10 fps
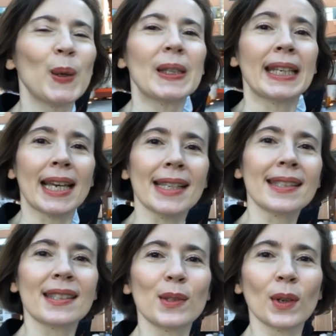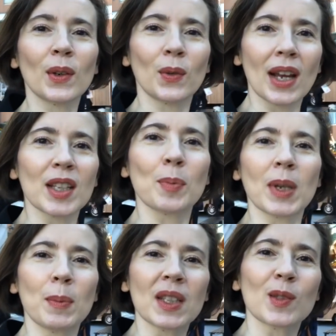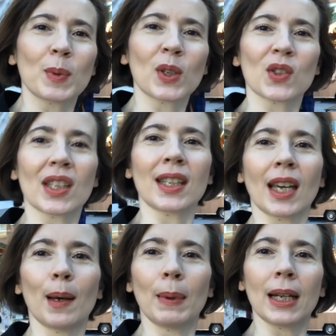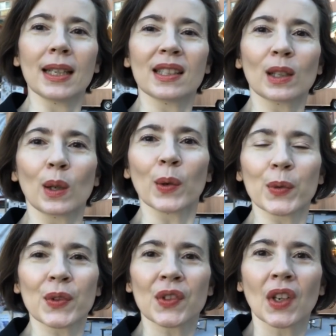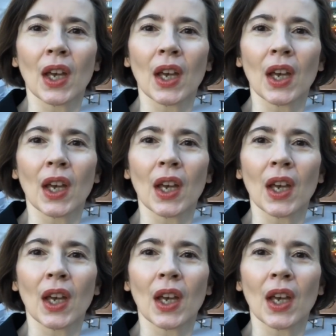Yes, you're right. Maybe it's because Akihabara is close.